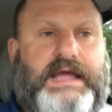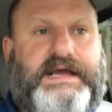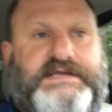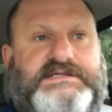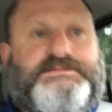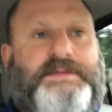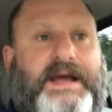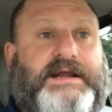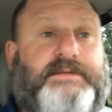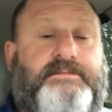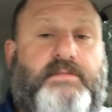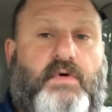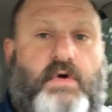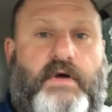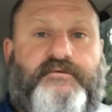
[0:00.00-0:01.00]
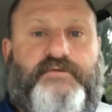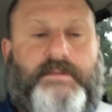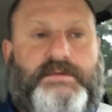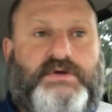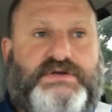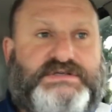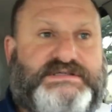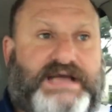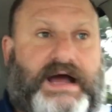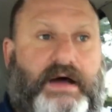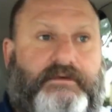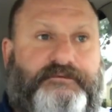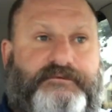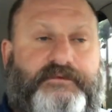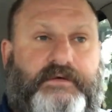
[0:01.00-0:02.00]
Expect more from
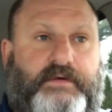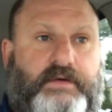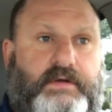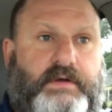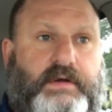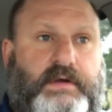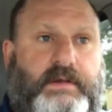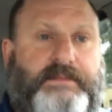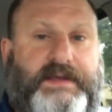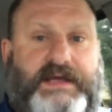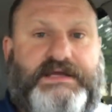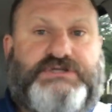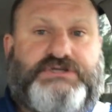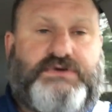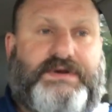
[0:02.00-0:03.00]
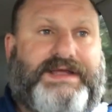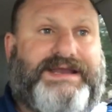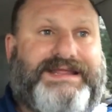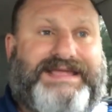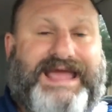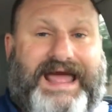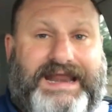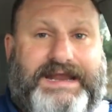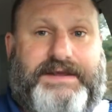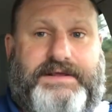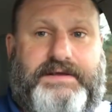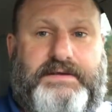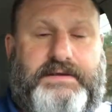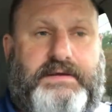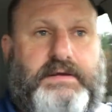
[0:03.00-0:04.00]
yourself because you can get it.
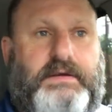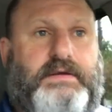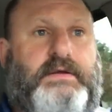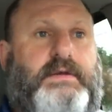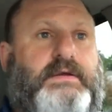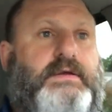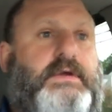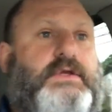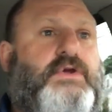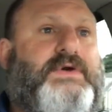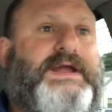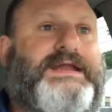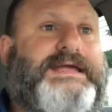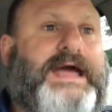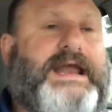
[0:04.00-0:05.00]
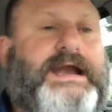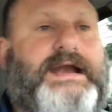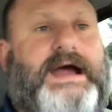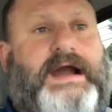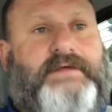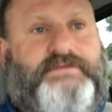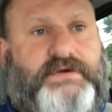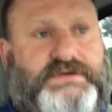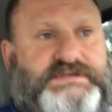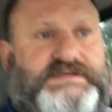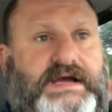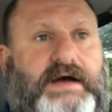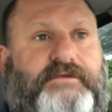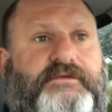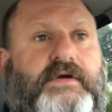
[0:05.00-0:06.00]
You can get it out of
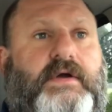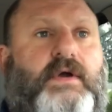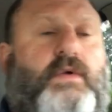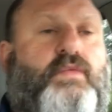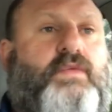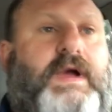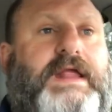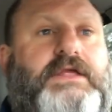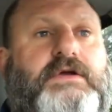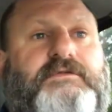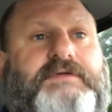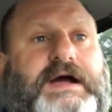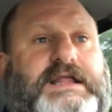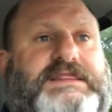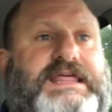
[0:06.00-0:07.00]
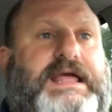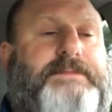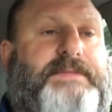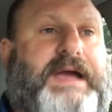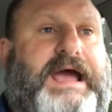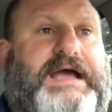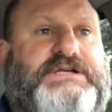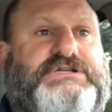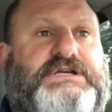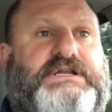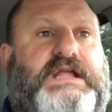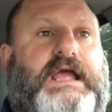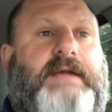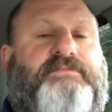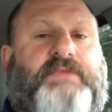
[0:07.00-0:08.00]
yourself when you've got that
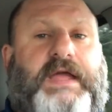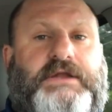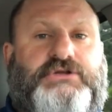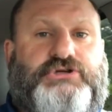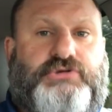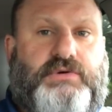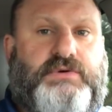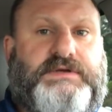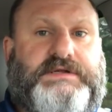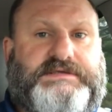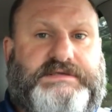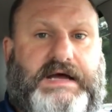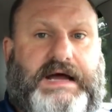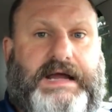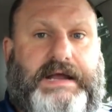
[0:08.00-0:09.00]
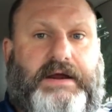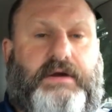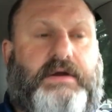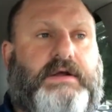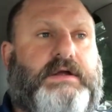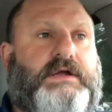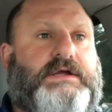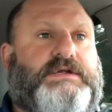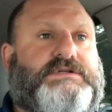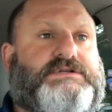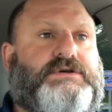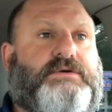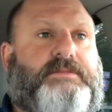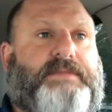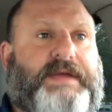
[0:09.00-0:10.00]
passion and true desire
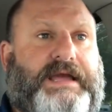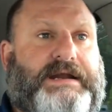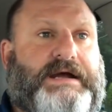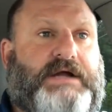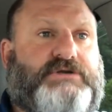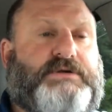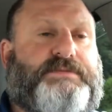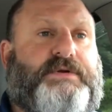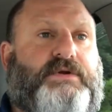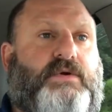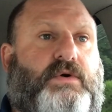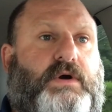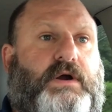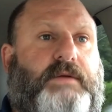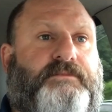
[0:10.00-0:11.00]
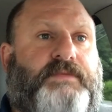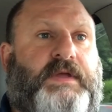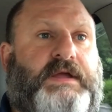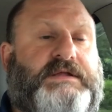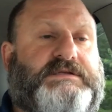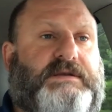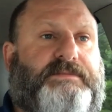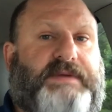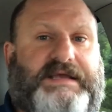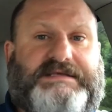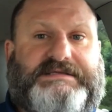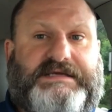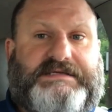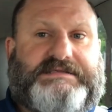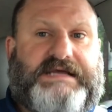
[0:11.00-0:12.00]
to be an entrepreneur, to be
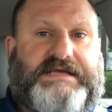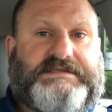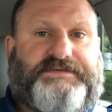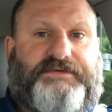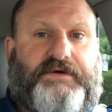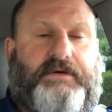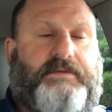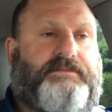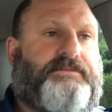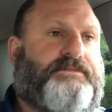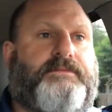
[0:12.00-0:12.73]
successful.